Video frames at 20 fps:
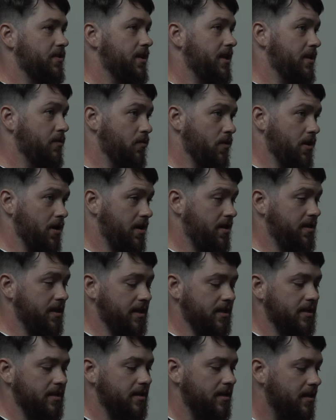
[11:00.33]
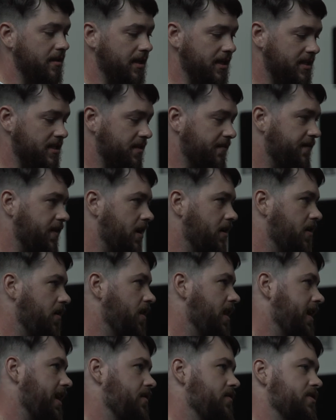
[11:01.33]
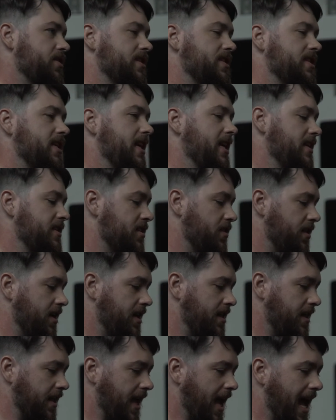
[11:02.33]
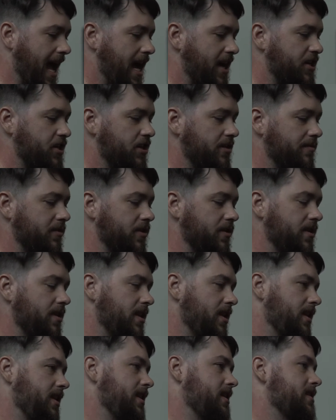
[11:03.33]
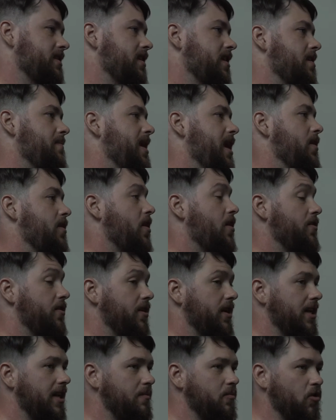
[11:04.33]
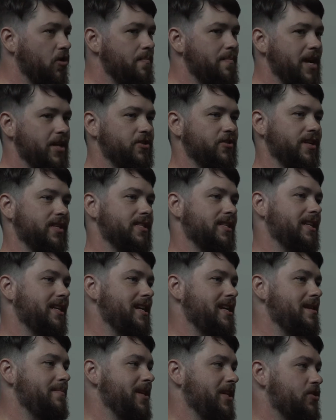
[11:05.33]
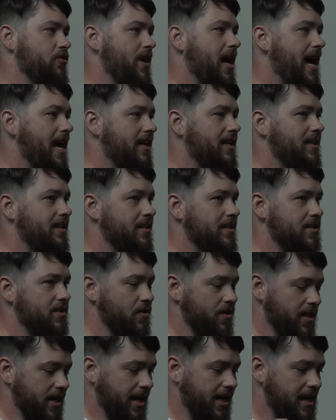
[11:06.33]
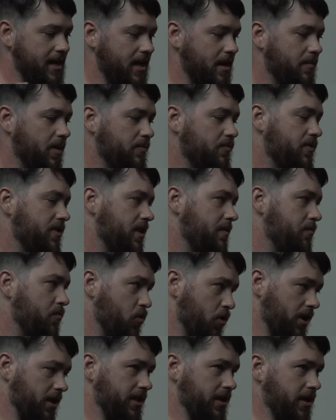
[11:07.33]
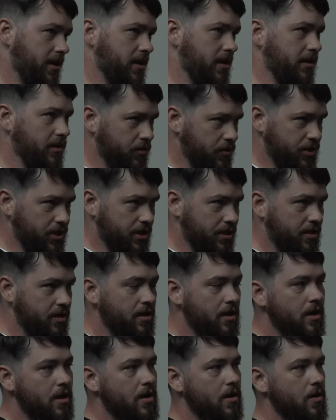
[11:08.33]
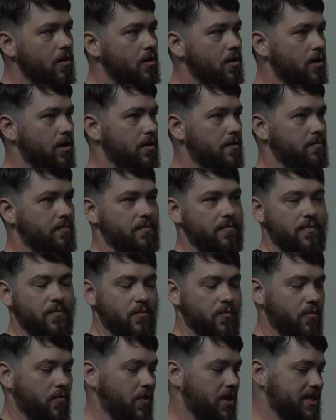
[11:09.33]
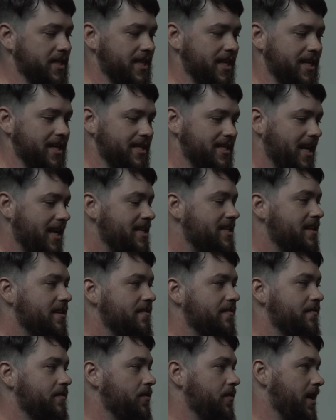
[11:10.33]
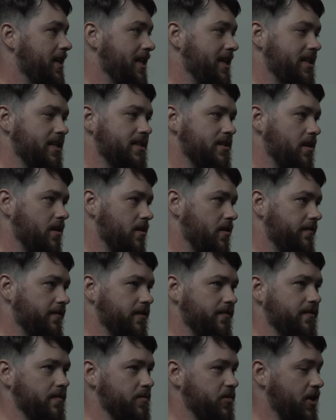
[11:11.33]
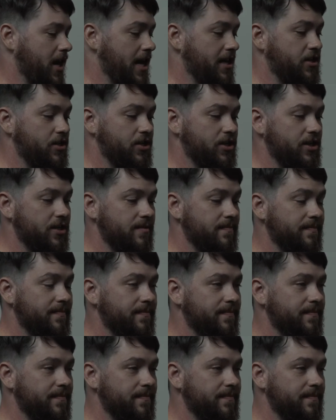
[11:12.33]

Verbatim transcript: there any work that needs to follow, like I was just saying, is there anything actionable that needs to come out? Are there any more metrics that need to be tracked so that I can come up with a more clear conclusion? Or was it indecisive? Do I need to start over from scratch?